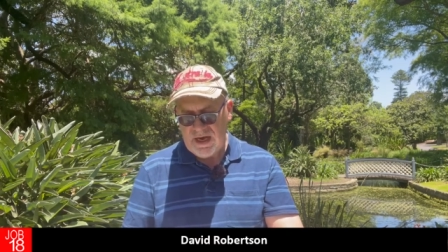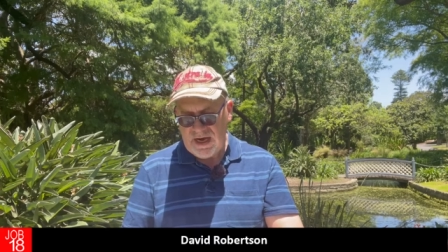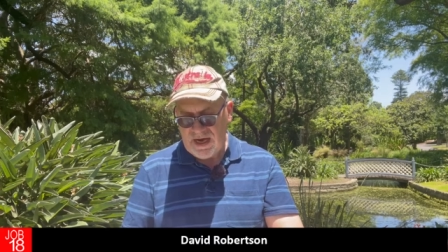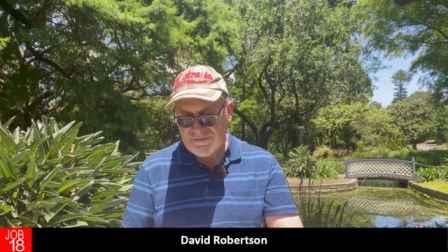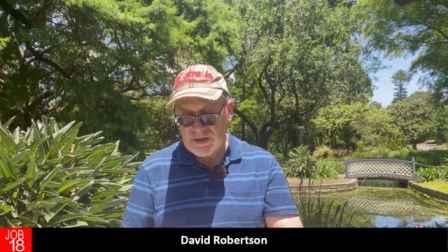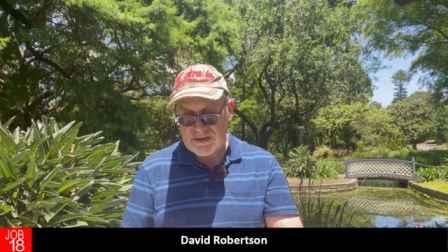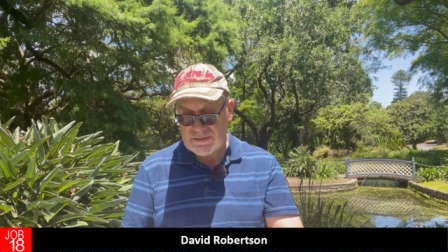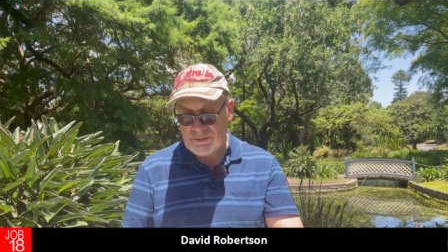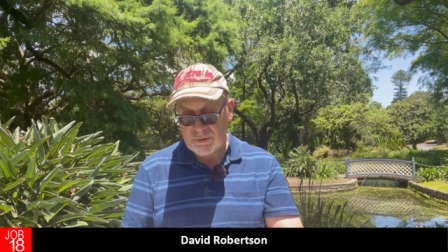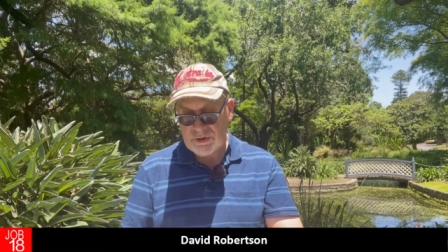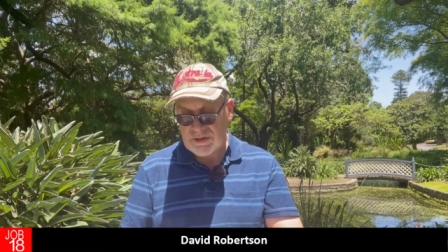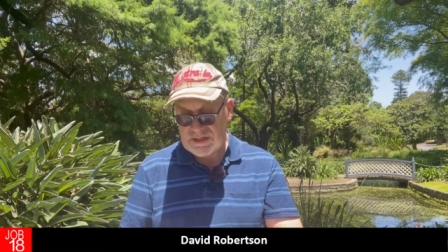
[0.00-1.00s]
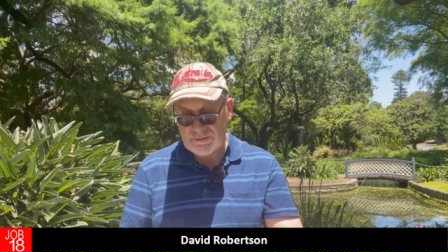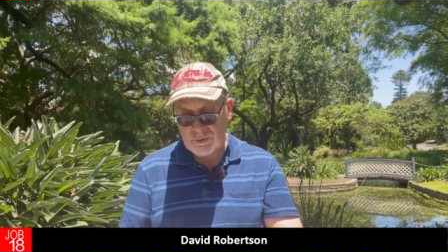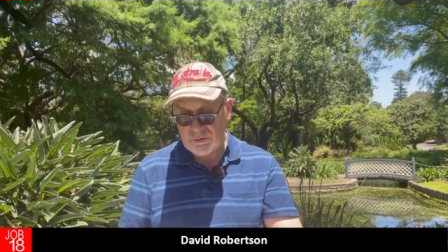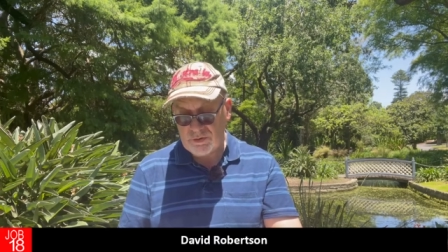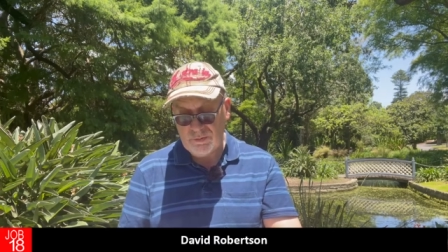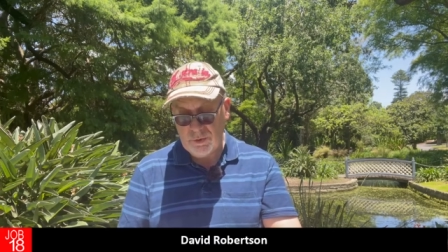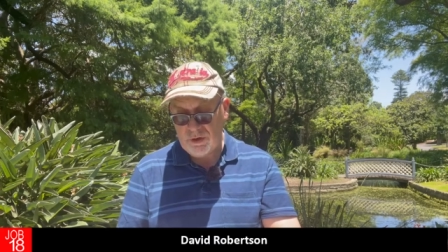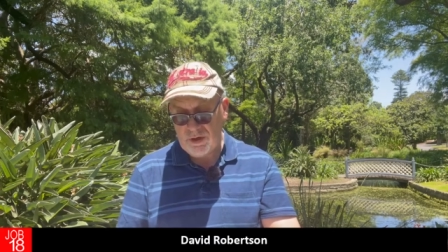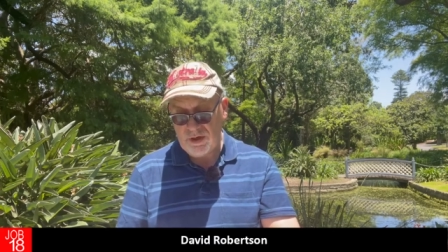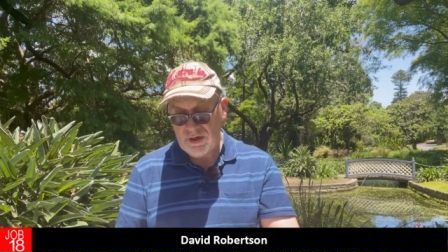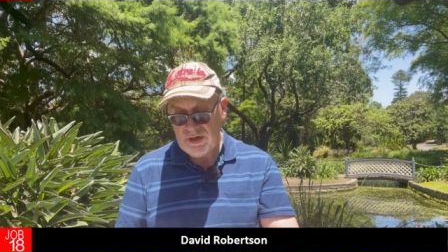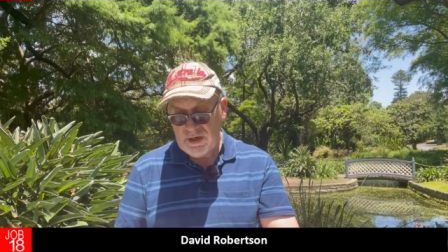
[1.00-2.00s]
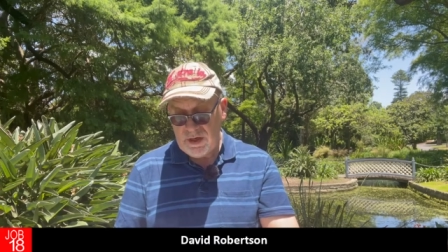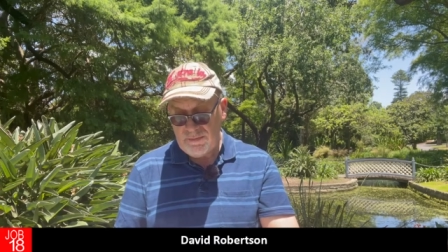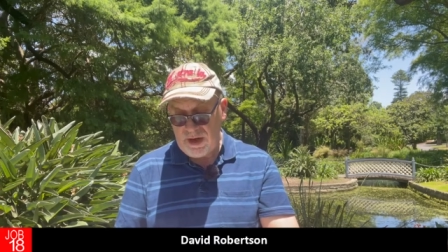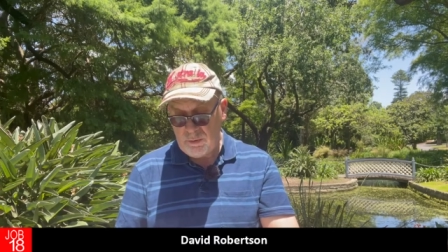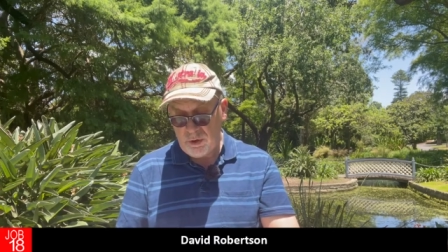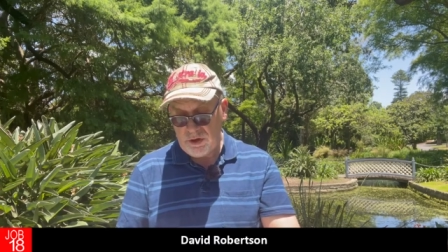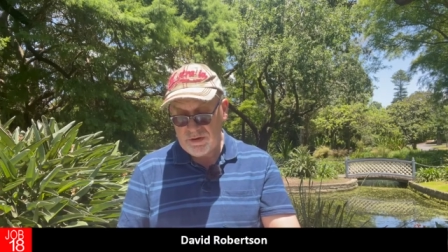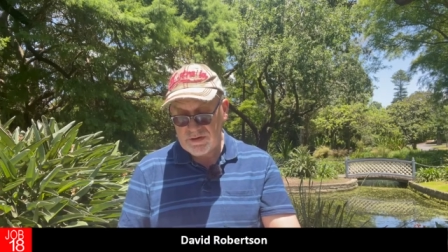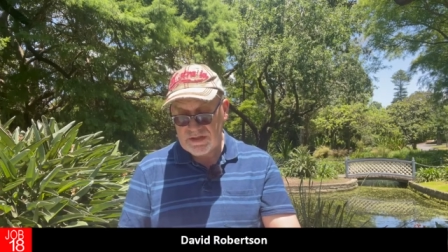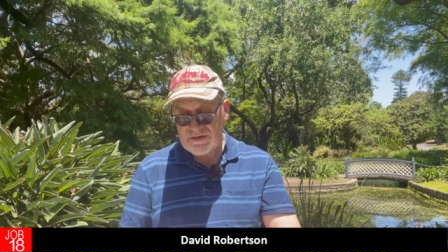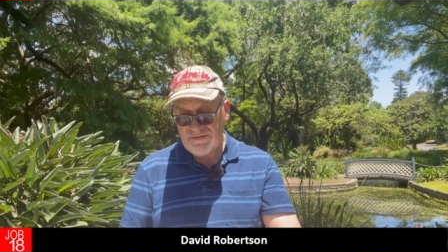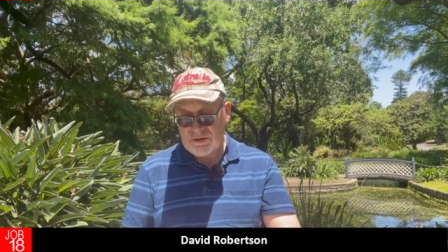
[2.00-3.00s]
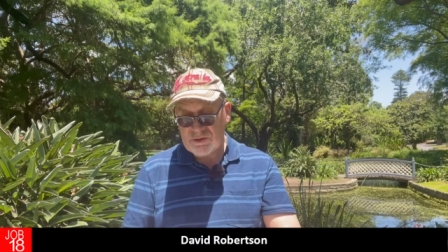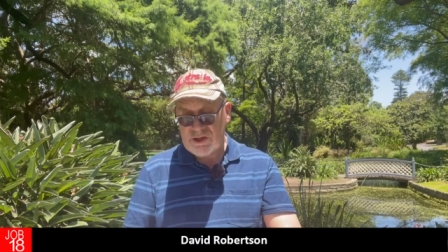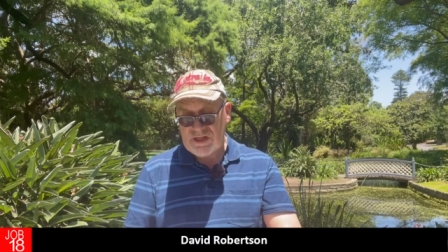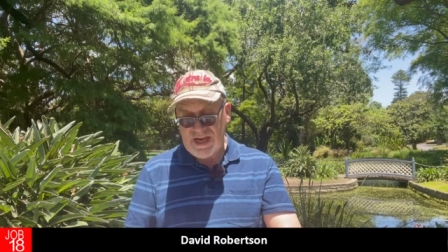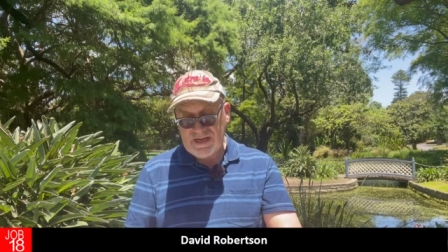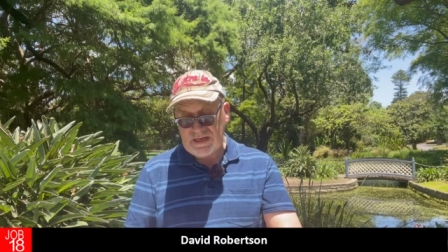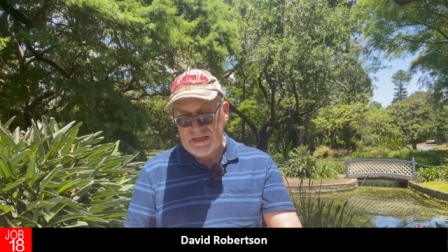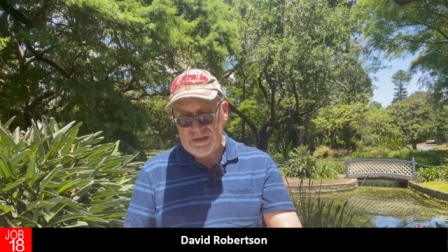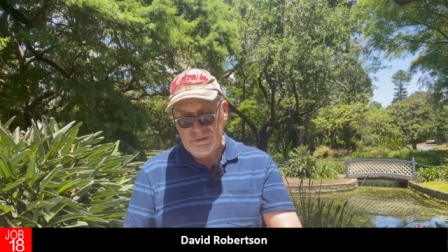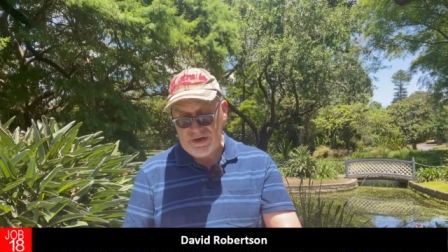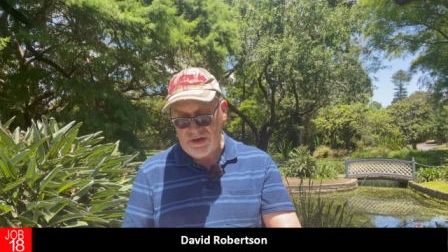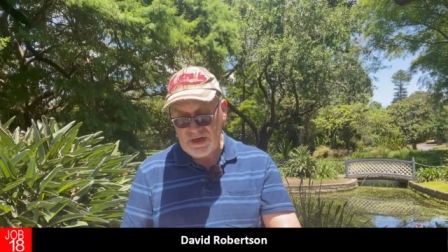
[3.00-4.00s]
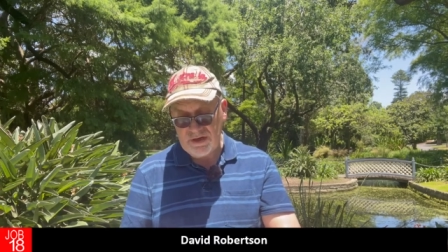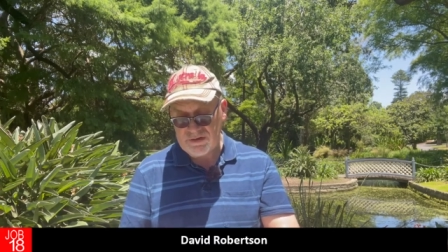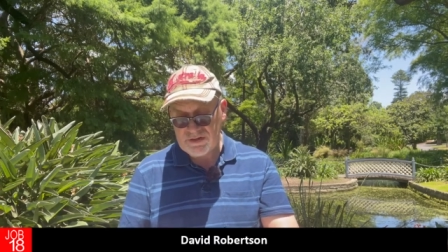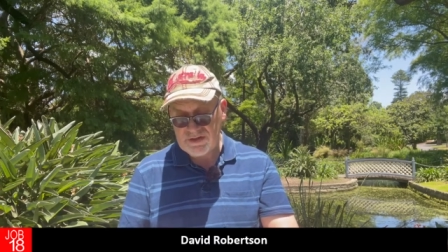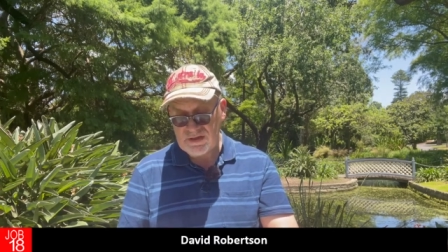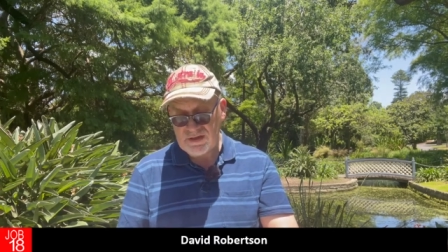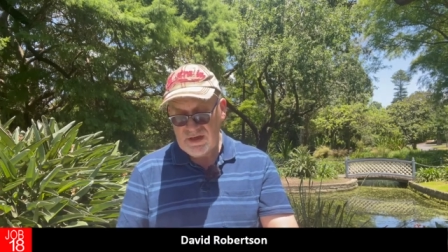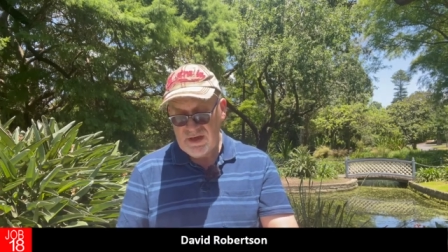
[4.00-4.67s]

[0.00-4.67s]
After I had spoken, they spoke no more. My words fell gently on their ears.